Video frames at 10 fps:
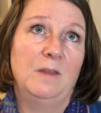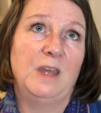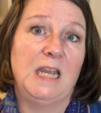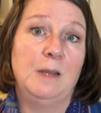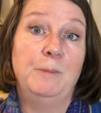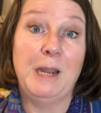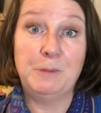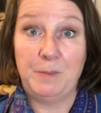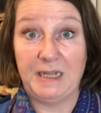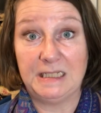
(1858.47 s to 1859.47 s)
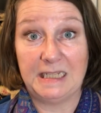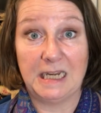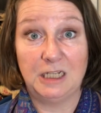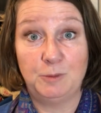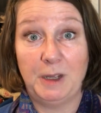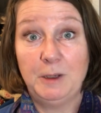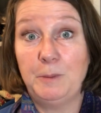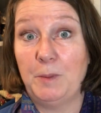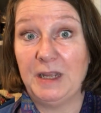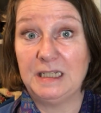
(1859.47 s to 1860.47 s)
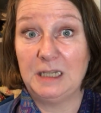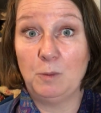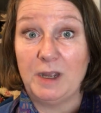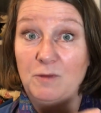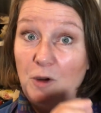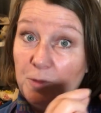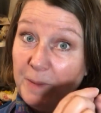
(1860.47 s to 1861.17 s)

the paper piecing, English paper piecing, where you've got the